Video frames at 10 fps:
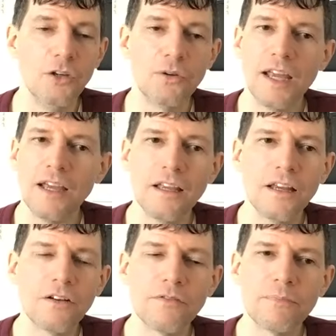You can't
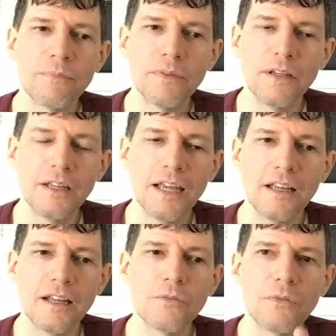get of
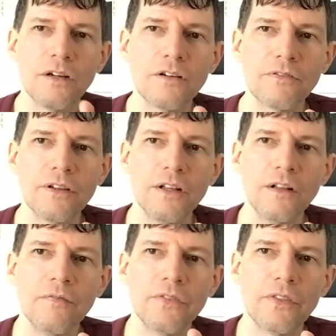can't get rid of
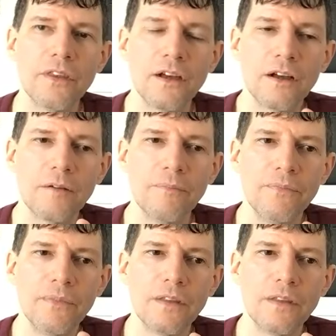um,